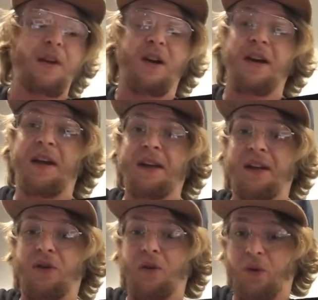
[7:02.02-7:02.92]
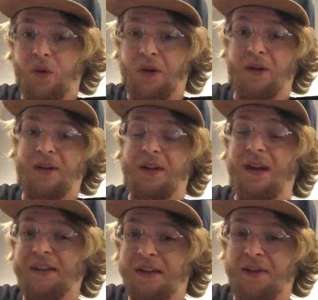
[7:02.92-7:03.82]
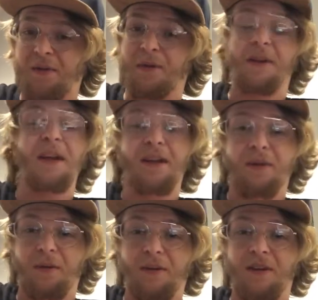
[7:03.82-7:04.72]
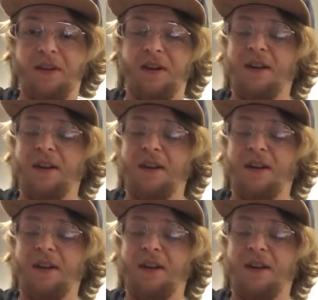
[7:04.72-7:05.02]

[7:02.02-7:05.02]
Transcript: Our A chord, not acorn, A chord.